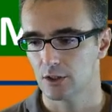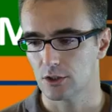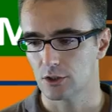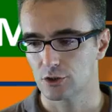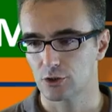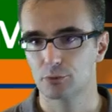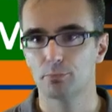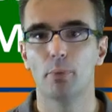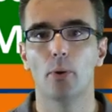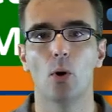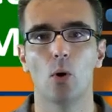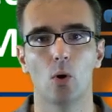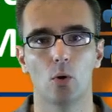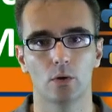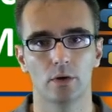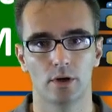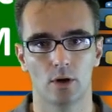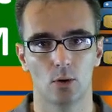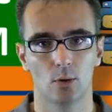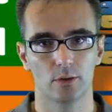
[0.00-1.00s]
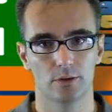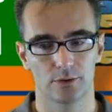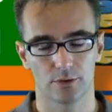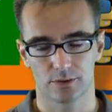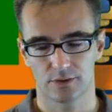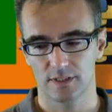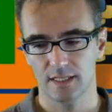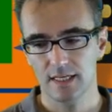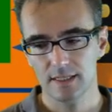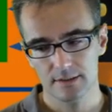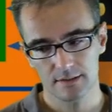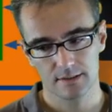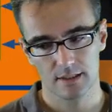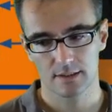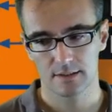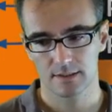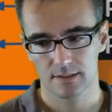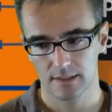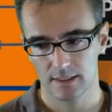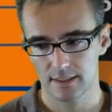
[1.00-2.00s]
spawn all those
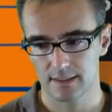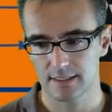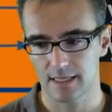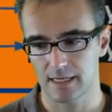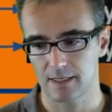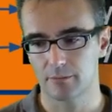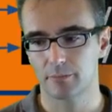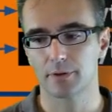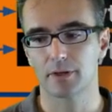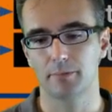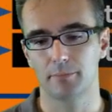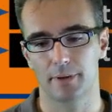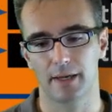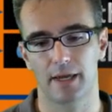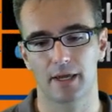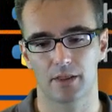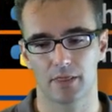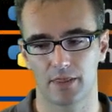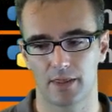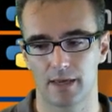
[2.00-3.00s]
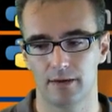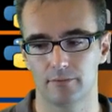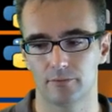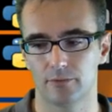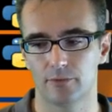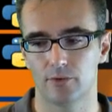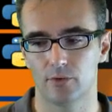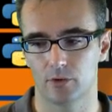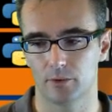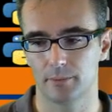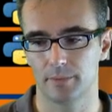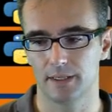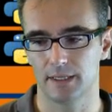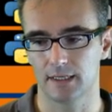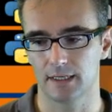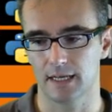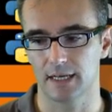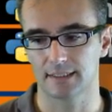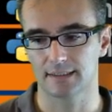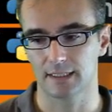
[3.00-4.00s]
instances and prepare them for
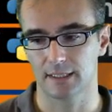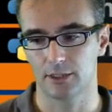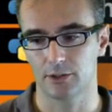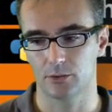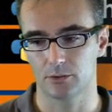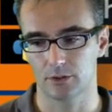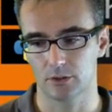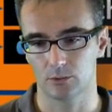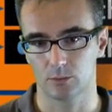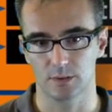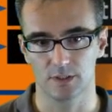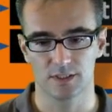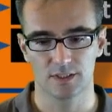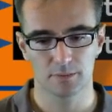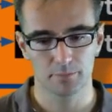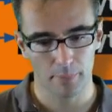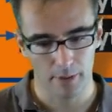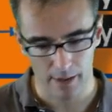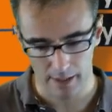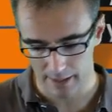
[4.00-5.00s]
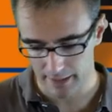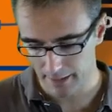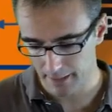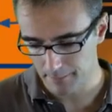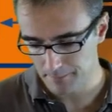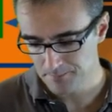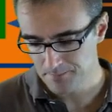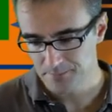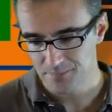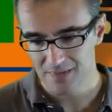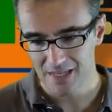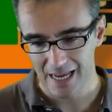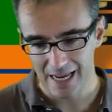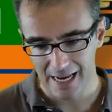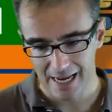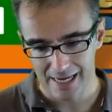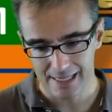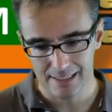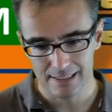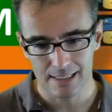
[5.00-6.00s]
being executed with Spark.
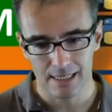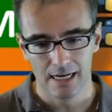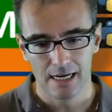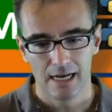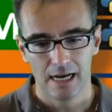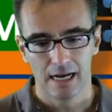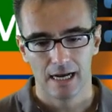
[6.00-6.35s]
And